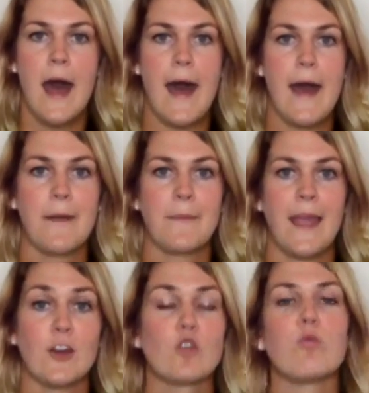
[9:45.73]

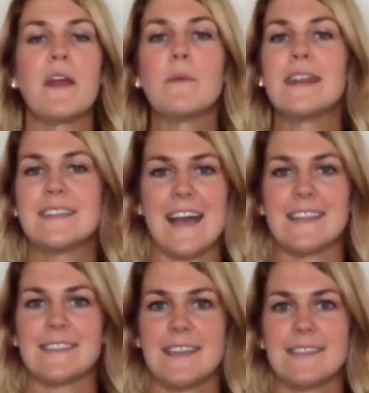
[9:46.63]
And a great way to
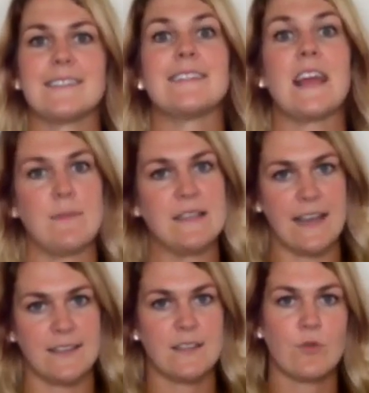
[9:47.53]
test this is to A/B
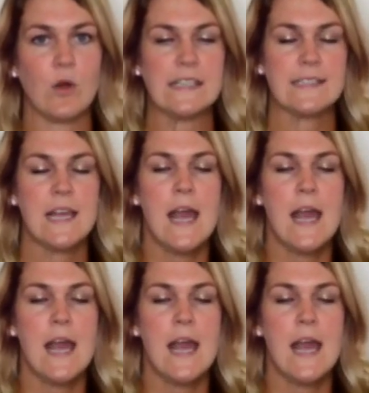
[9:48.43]
test, of course.